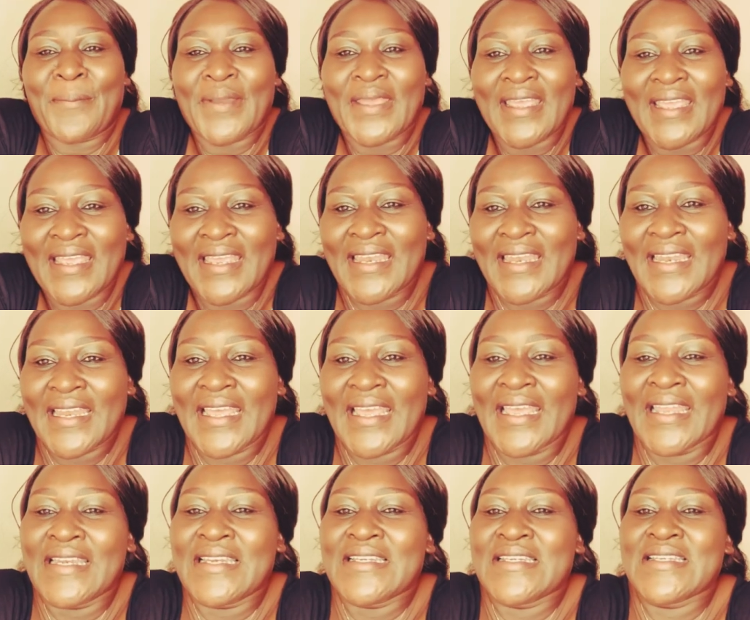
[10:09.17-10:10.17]
pain
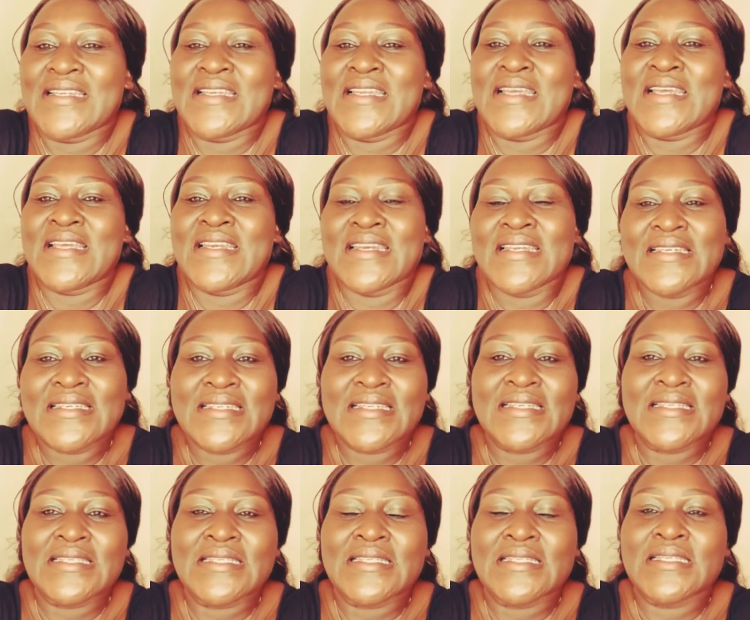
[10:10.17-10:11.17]
and the
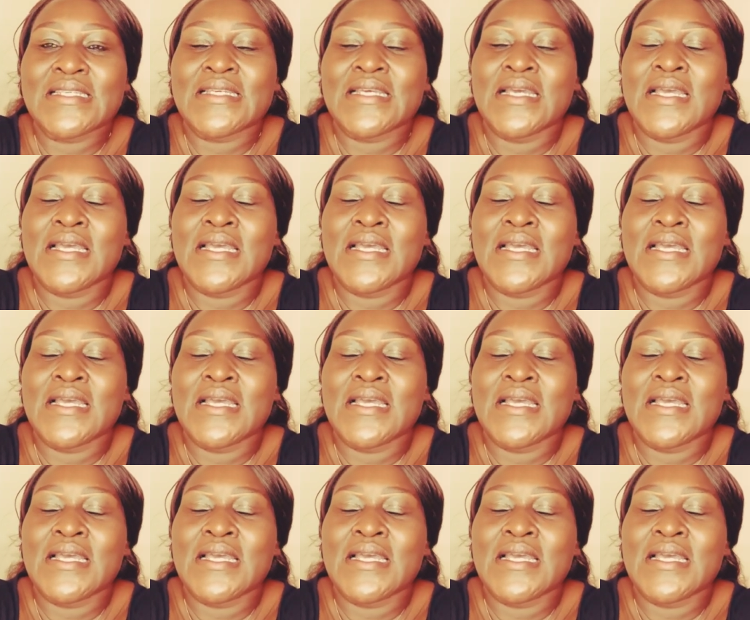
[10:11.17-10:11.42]
greatest